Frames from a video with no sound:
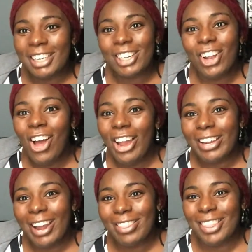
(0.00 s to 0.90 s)

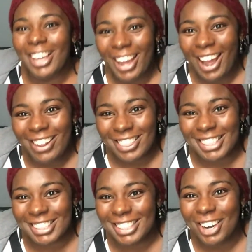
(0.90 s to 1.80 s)
clawing at the
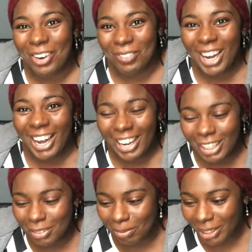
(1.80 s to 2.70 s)
snow
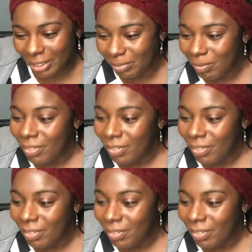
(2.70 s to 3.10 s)
behind me.